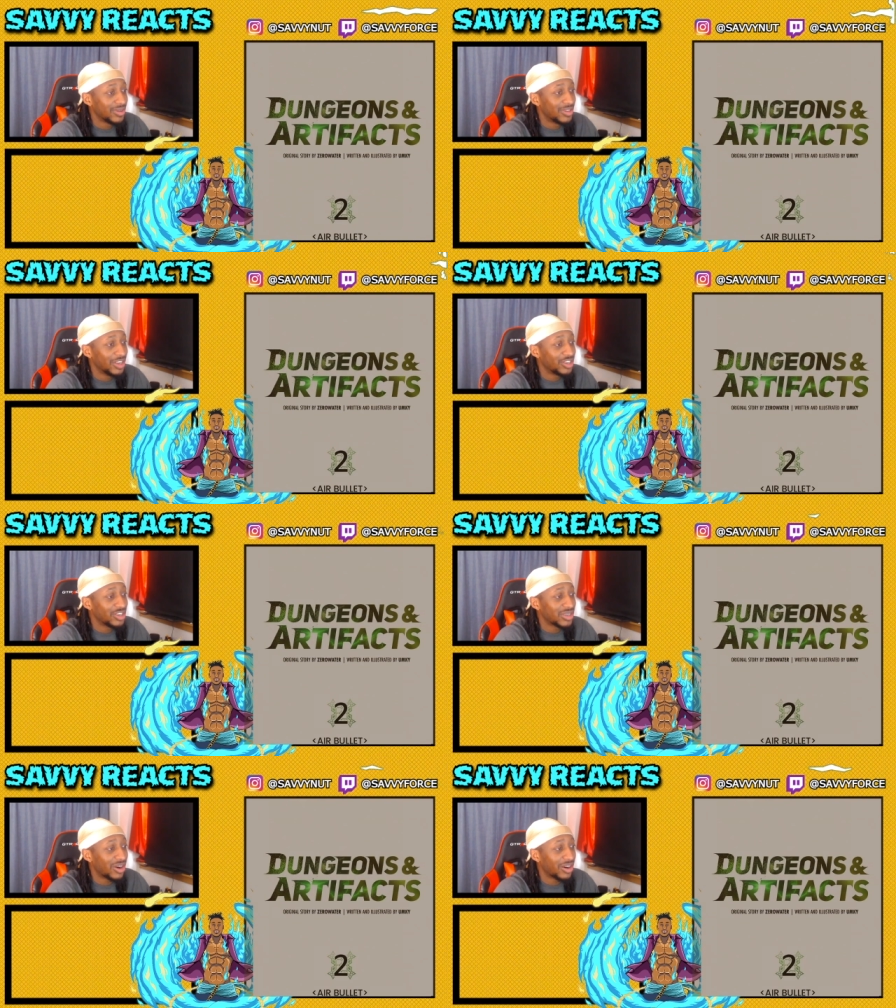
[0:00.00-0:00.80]

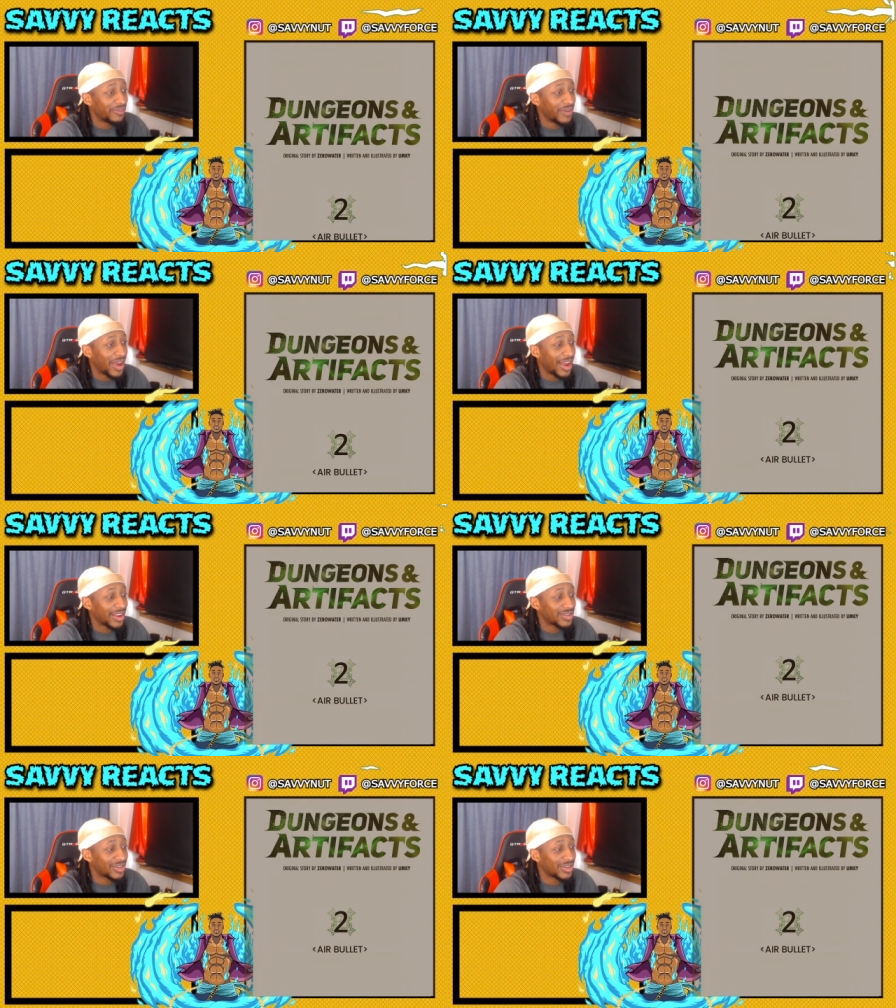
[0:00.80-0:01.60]
Dungeons and
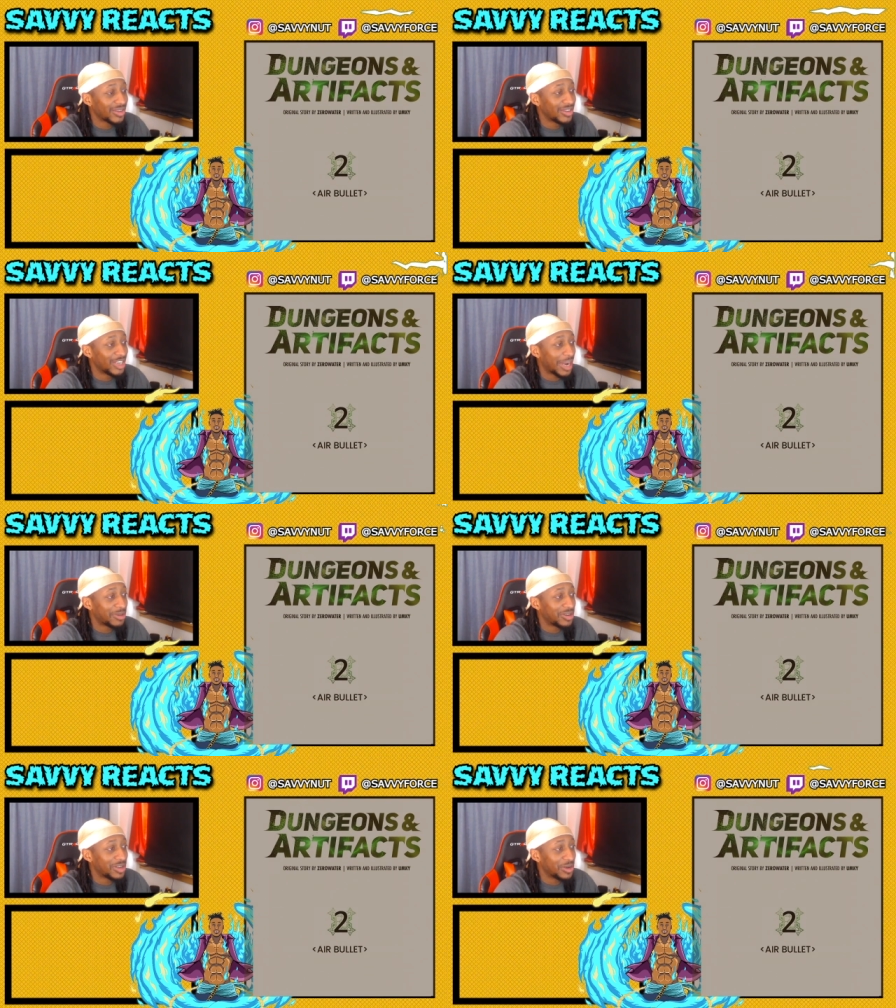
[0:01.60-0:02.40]
Artifacts,
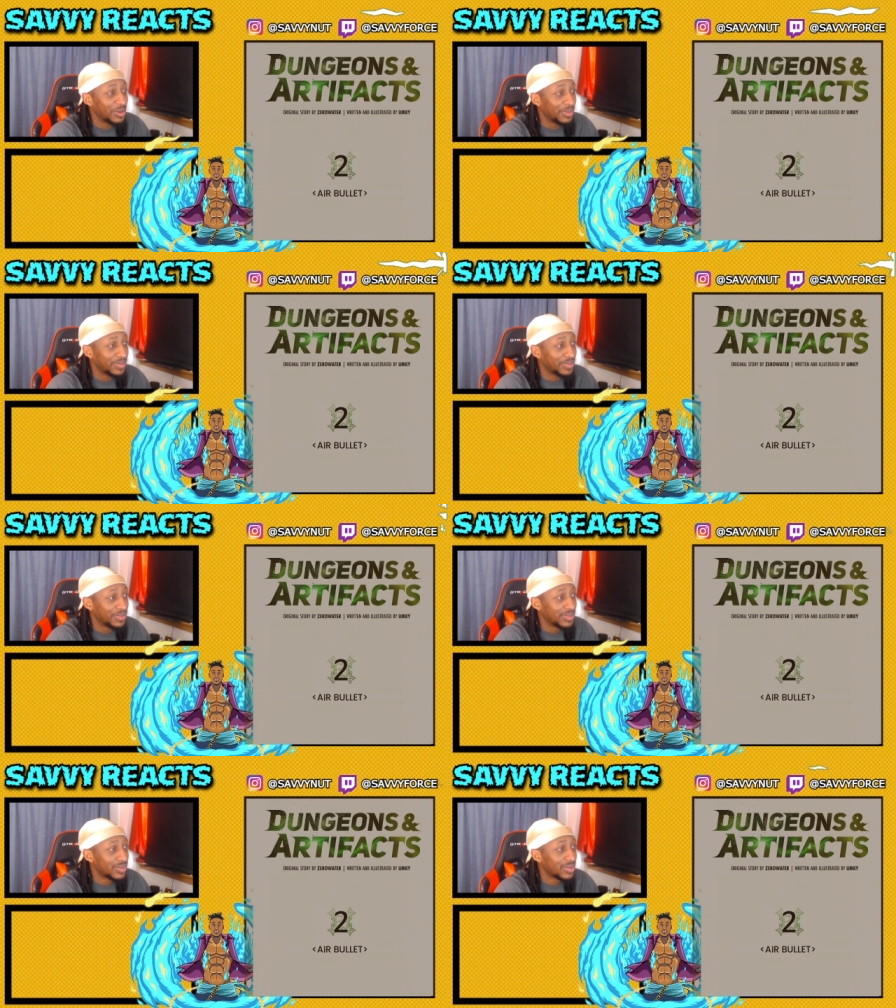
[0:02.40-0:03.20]
Chapter two.
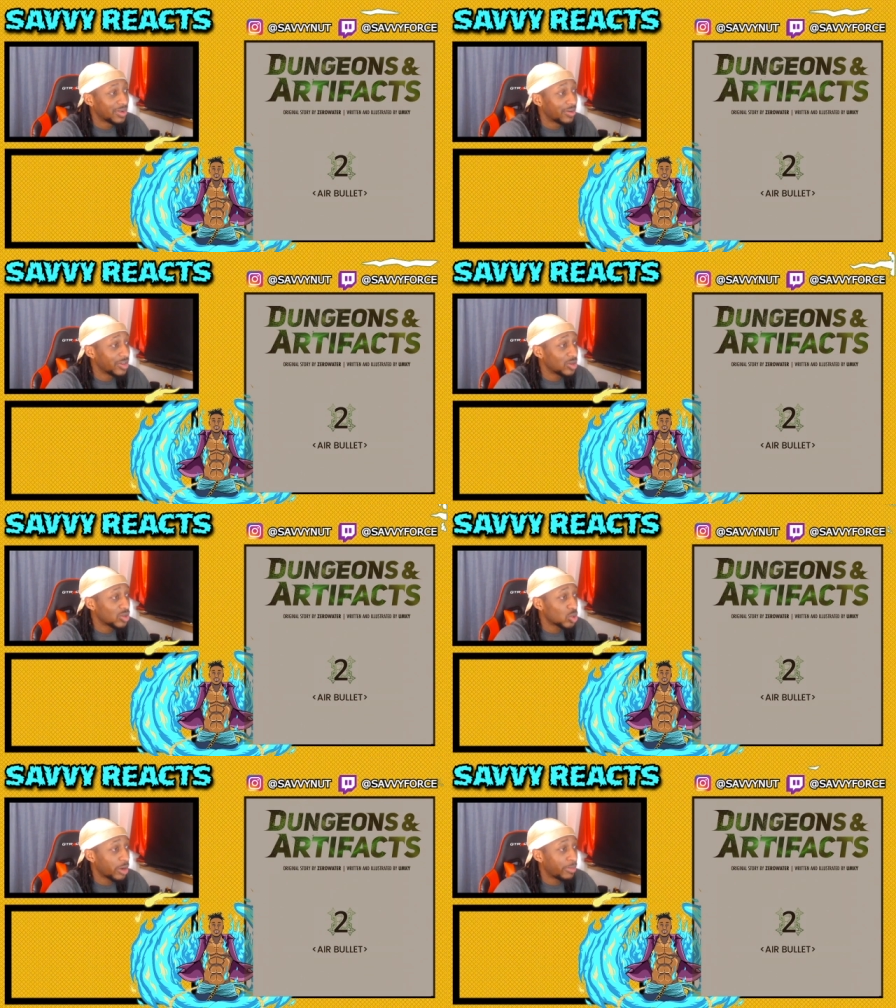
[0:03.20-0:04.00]
Original
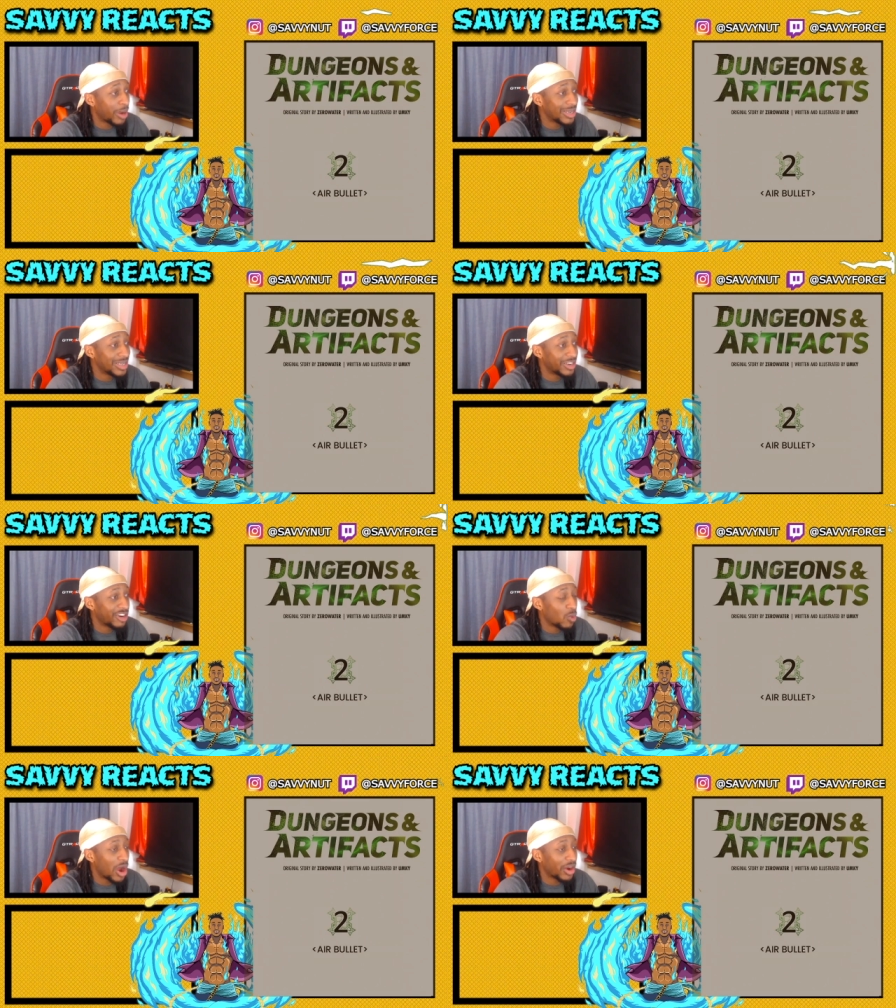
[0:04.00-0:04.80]
story by
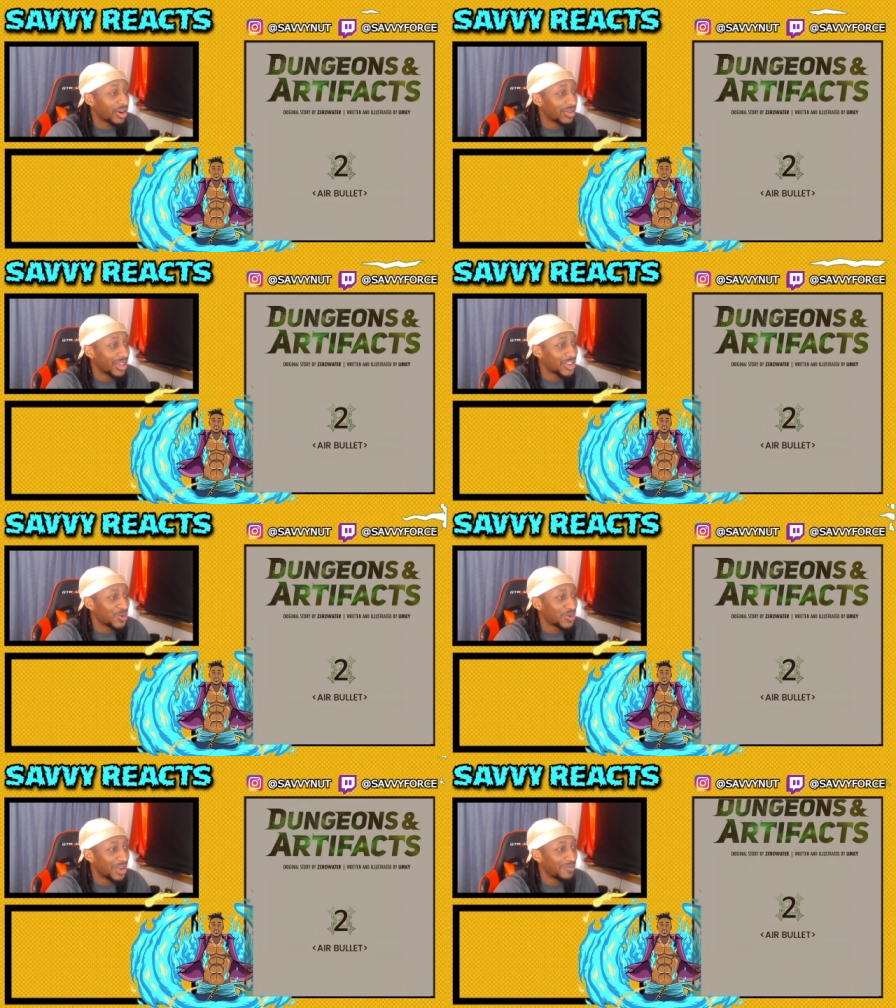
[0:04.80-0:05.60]
Zero Water. That's a
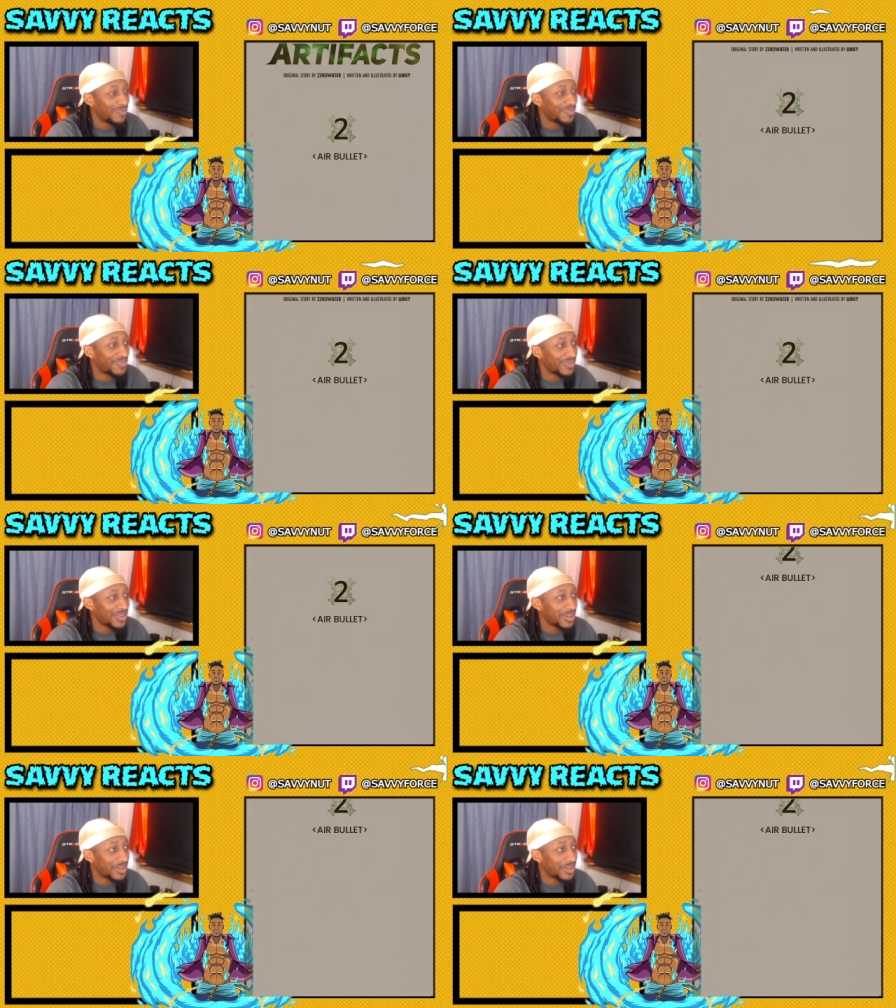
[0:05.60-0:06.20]
cool name.